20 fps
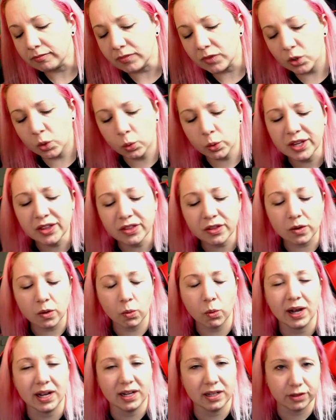With
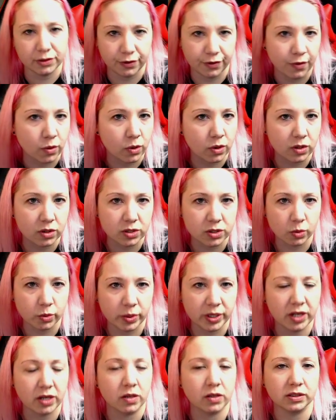Wild Force, we
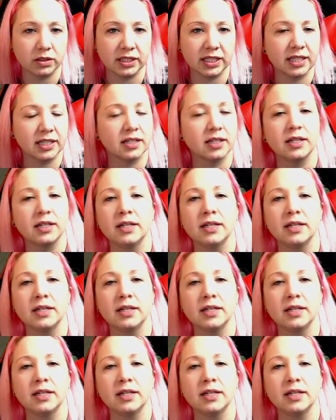called it,